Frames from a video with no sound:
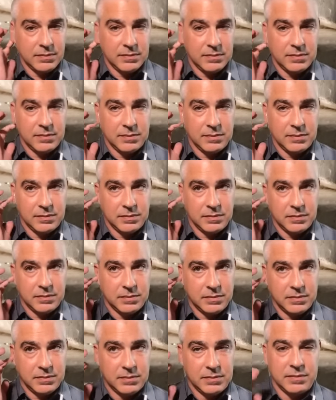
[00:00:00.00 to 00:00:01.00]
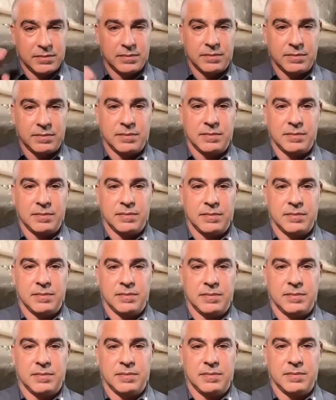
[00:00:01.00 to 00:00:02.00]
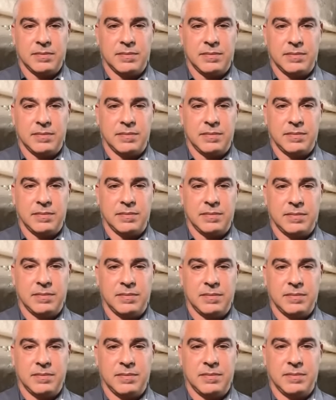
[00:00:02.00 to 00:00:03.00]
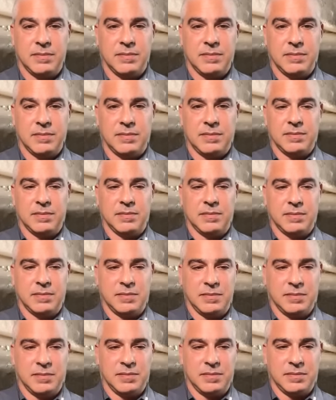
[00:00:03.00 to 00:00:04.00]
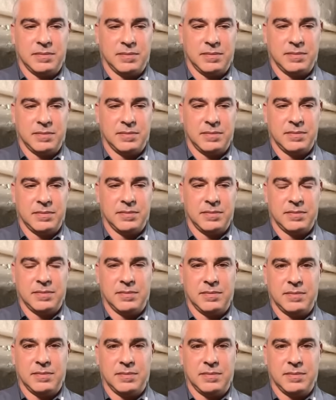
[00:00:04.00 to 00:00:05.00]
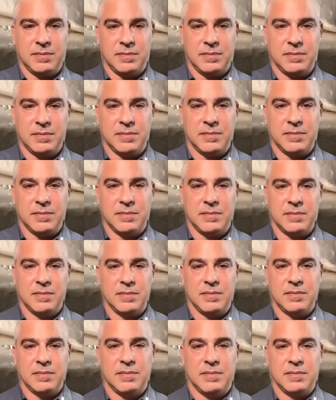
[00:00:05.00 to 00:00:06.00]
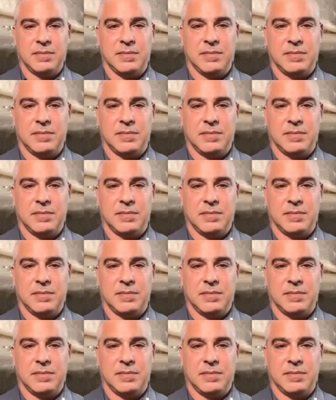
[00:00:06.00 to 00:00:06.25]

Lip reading: (not speaking)